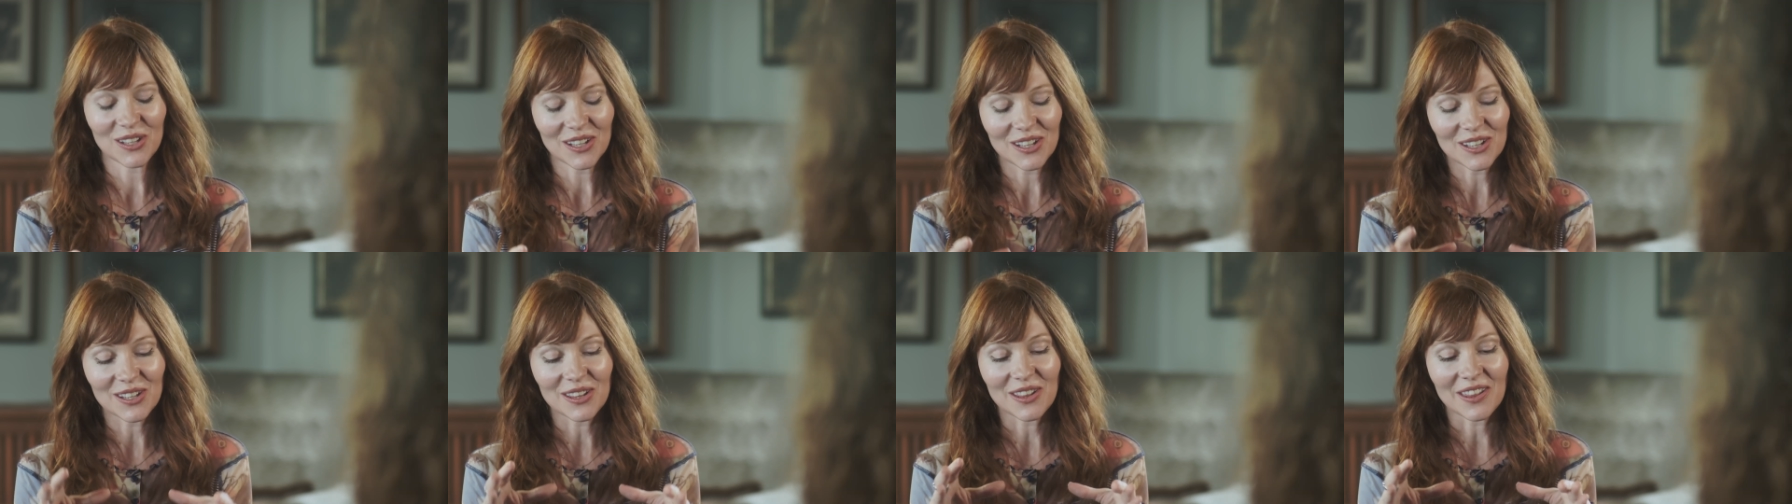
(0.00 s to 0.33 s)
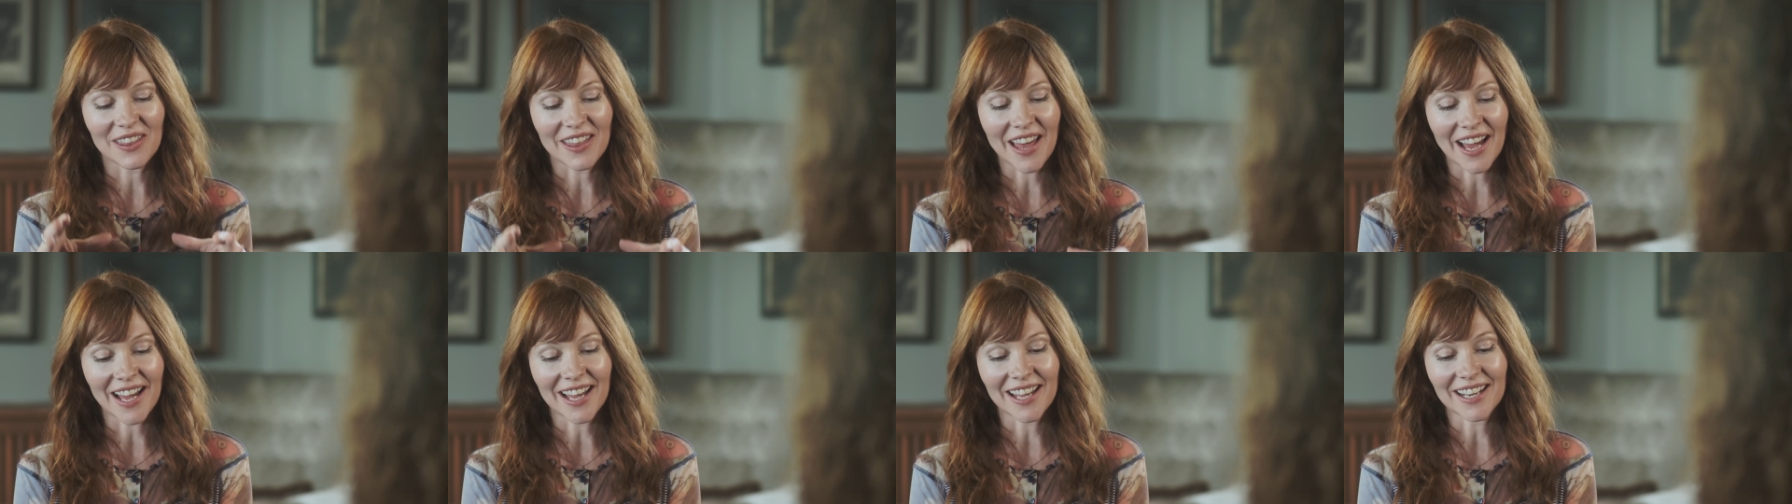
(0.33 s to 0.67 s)

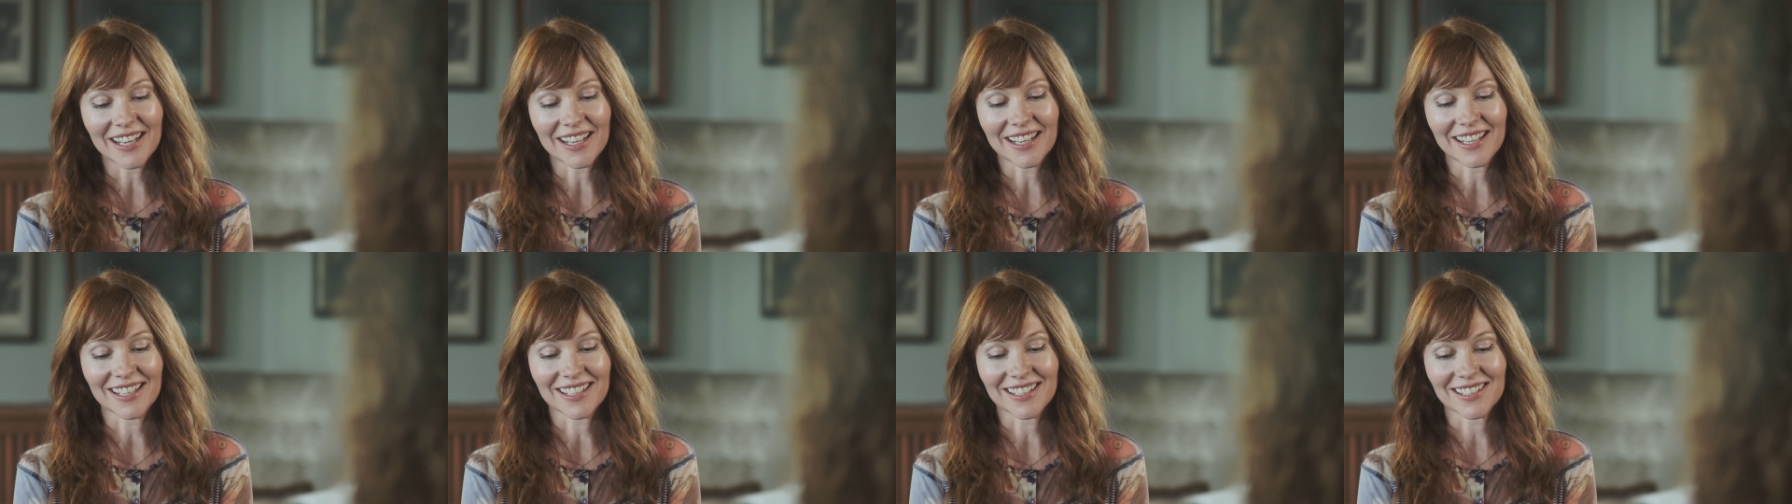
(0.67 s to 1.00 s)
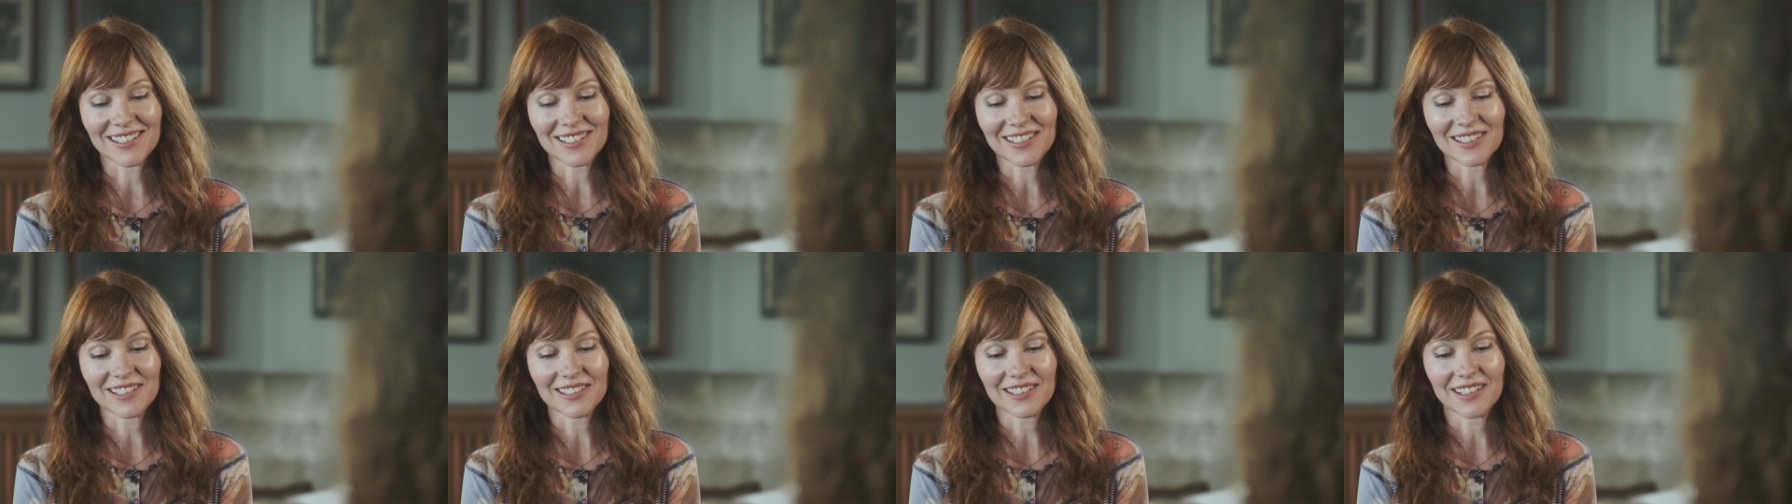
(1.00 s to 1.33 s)
that
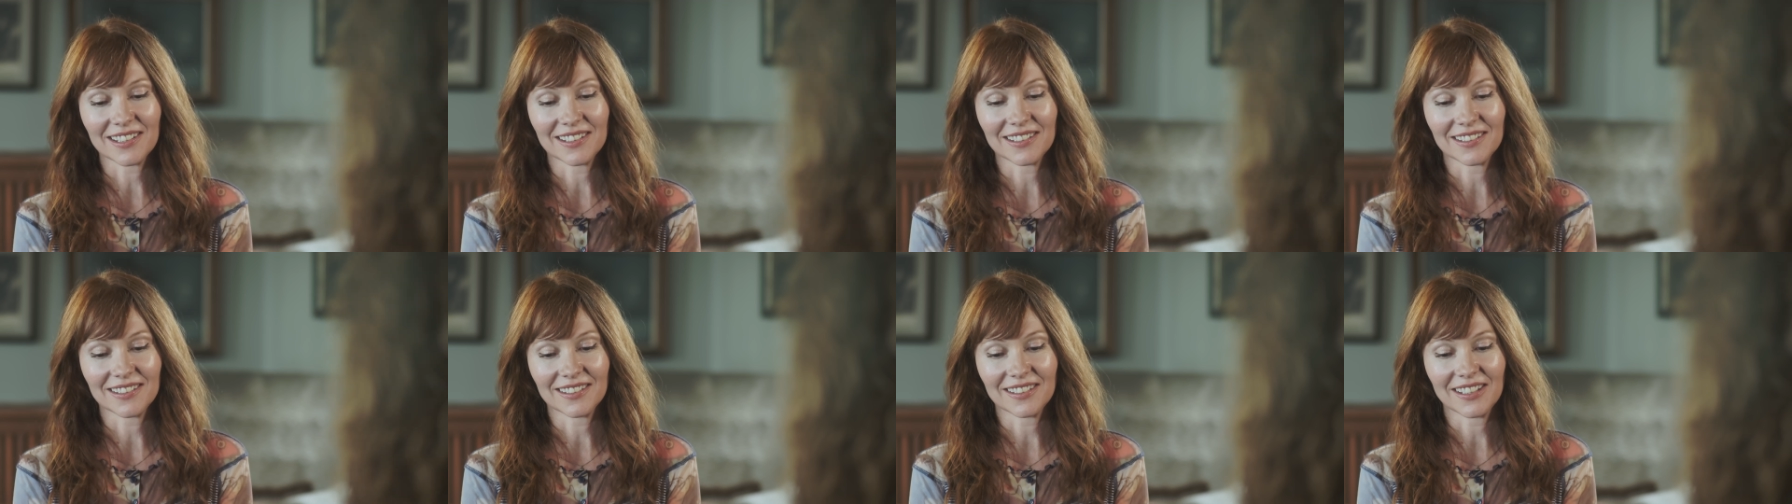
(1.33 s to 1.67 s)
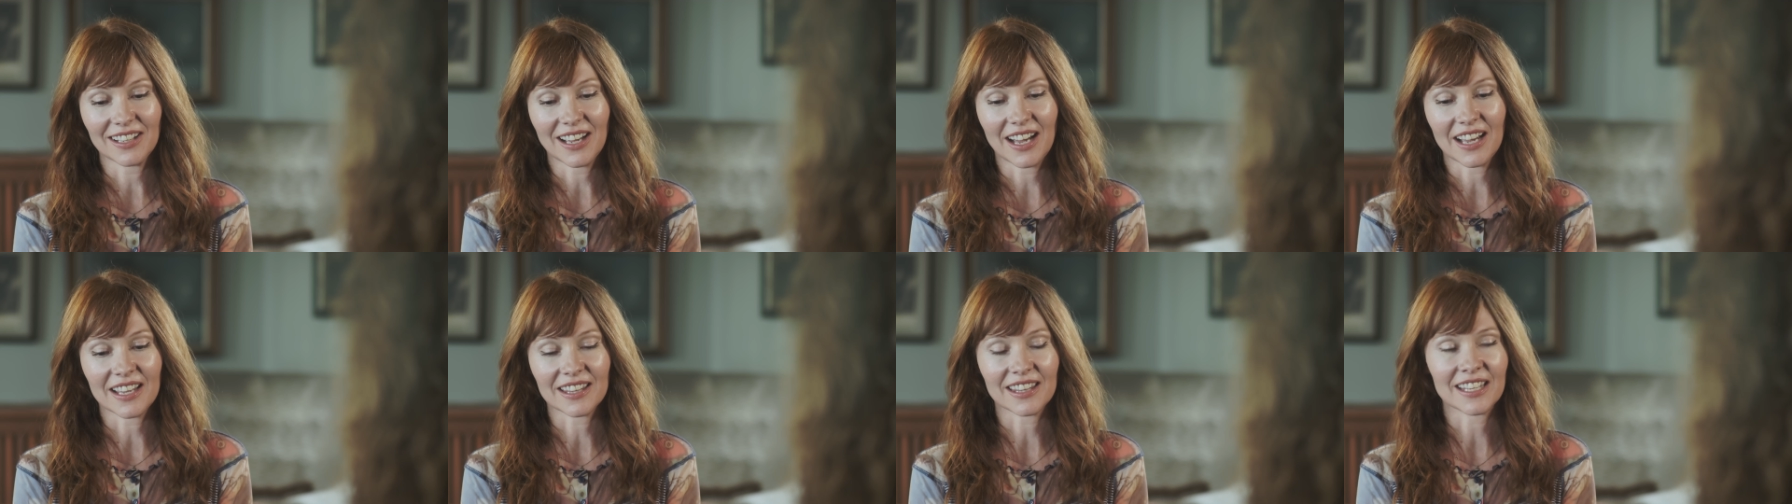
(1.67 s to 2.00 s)
is
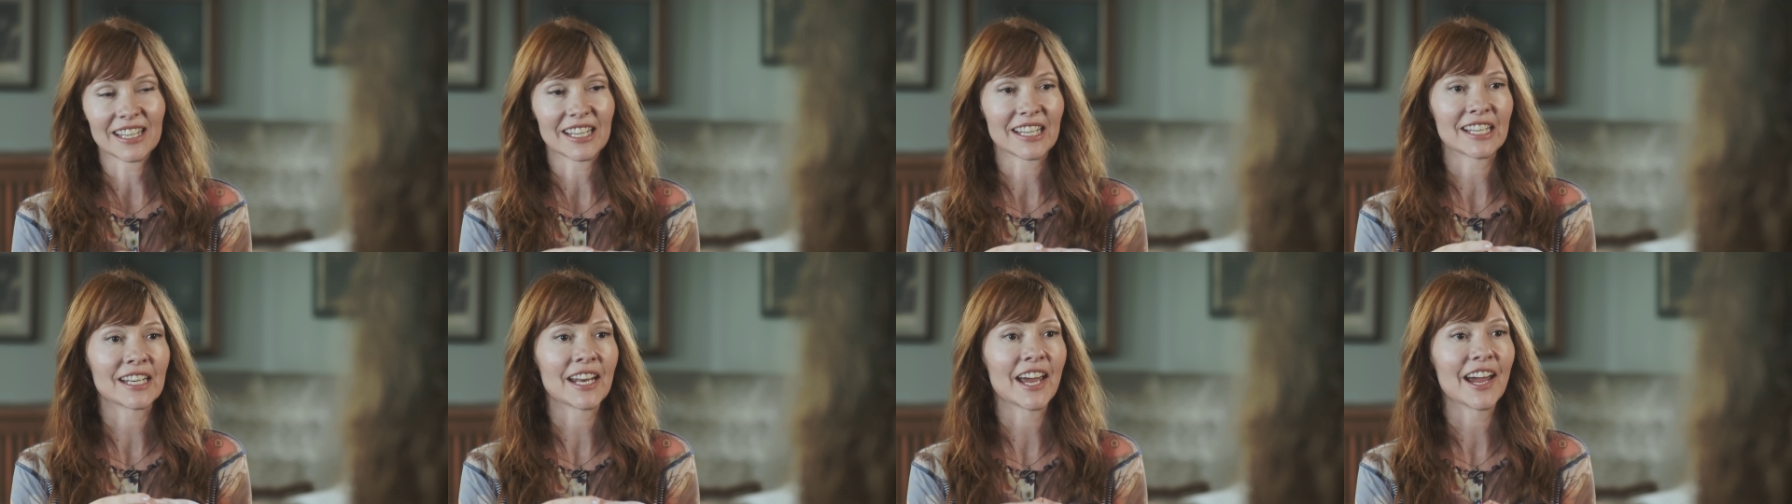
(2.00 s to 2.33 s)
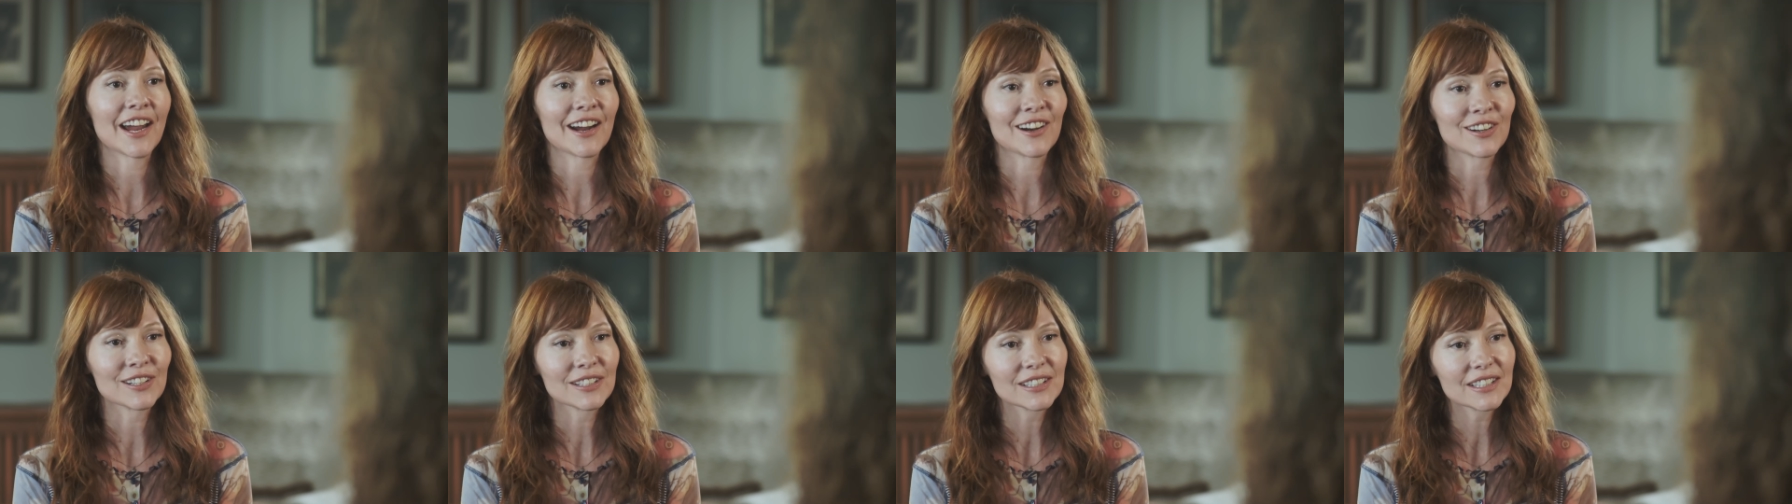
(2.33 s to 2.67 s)
I think
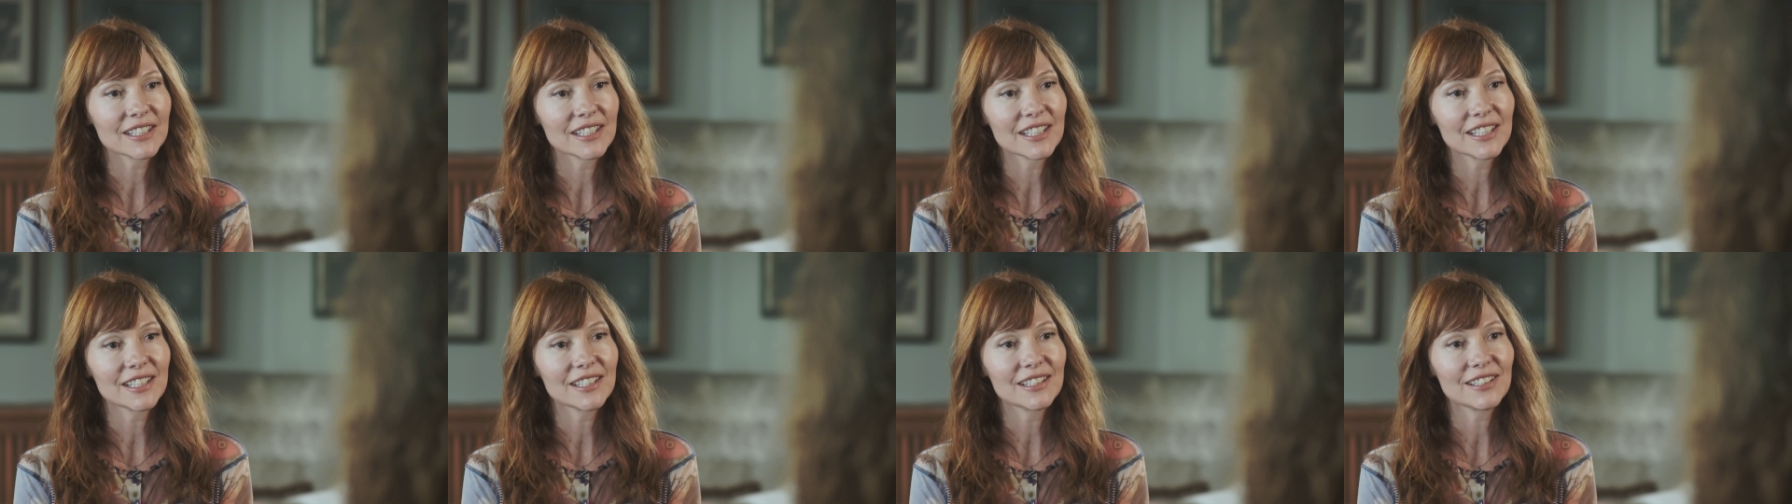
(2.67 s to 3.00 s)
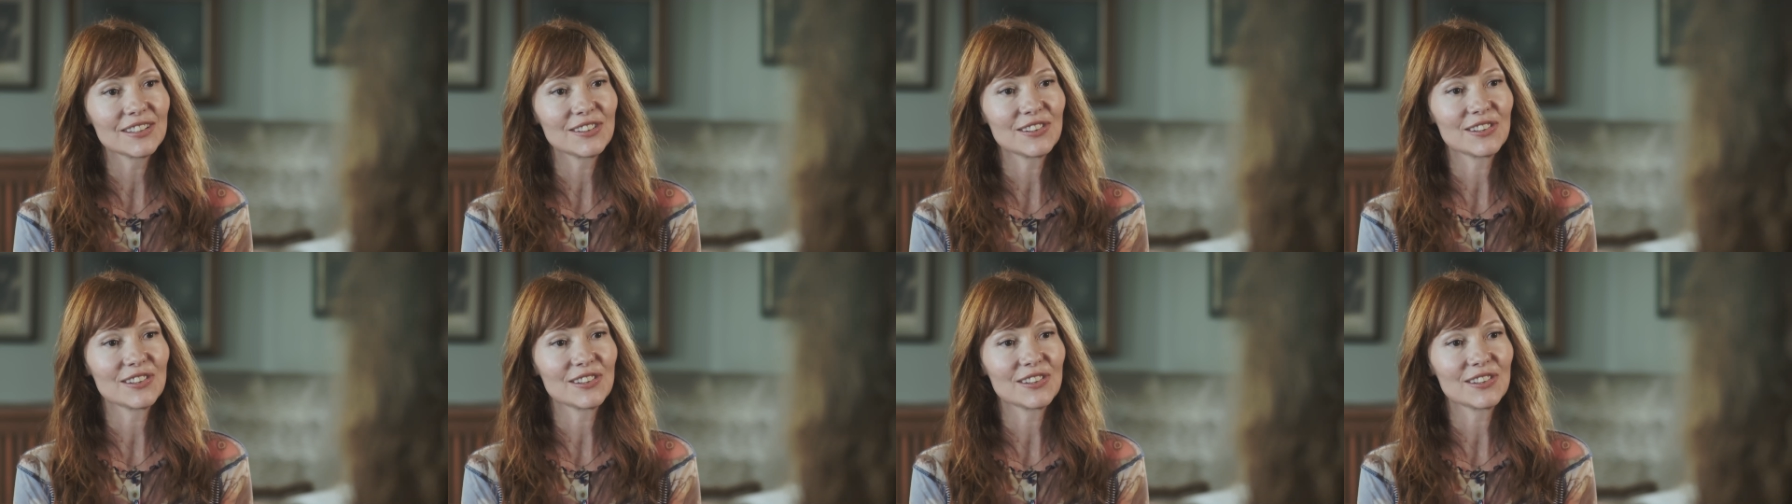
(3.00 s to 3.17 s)
inherently